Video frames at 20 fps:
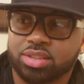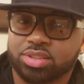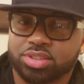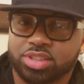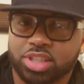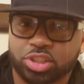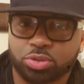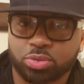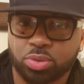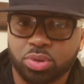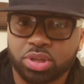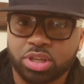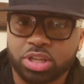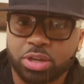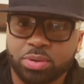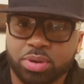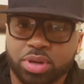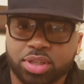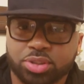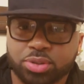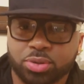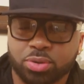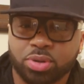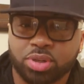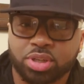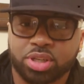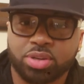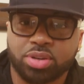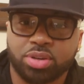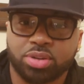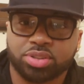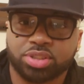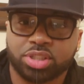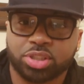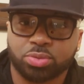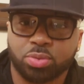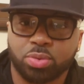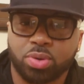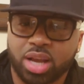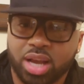sexual lyrics or
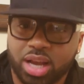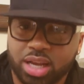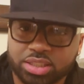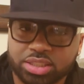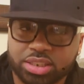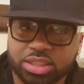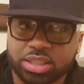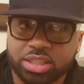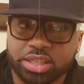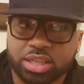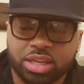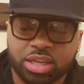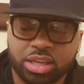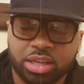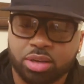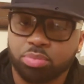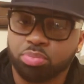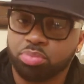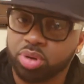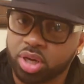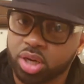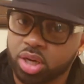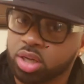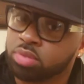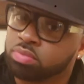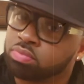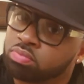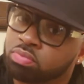sexual content, but